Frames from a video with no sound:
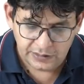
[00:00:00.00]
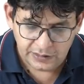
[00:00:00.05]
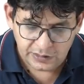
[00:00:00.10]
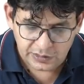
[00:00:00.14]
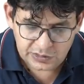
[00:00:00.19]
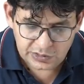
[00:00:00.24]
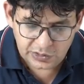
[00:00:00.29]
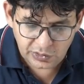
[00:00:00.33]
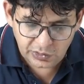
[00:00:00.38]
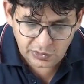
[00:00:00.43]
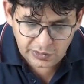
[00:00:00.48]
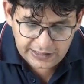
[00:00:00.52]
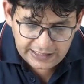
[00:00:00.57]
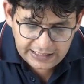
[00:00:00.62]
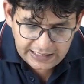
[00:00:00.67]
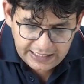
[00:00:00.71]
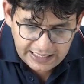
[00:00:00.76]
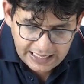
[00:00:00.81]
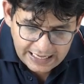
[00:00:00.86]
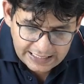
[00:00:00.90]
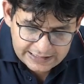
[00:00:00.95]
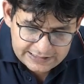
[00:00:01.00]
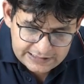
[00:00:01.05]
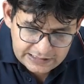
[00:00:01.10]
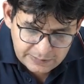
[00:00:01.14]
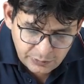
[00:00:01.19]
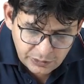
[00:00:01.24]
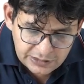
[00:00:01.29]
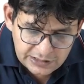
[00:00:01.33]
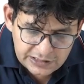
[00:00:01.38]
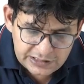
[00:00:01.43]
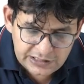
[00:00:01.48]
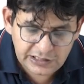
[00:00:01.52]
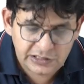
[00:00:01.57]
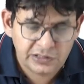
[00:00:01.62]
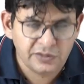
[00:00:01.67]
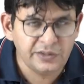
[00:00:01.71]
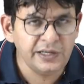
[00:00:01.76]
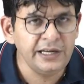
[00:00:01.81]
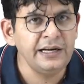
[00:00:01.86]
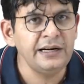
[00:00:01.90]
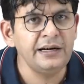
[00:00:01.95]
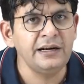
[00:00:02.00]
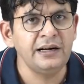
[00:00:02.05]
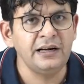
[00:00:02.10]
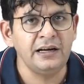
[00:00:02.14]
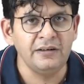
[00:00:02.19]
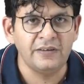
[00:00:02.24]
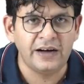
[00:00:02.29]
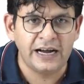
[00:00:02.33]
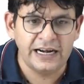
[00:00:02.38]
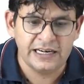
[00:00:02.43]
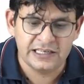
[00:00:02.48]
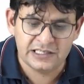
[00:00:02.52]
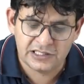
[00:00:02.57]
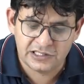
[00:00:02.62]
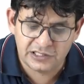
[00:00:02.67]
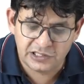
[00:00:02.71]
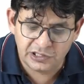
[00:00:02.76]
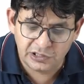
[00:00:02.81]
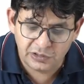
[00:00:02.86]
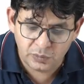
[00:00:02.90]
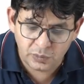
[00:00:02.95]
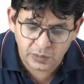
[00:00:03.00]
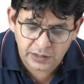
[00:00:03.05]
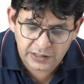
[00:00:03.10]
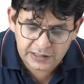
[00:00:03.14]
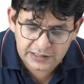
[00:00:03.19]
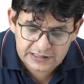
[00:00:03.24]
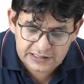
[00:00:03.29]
So it acts upon the C3, divides this into what?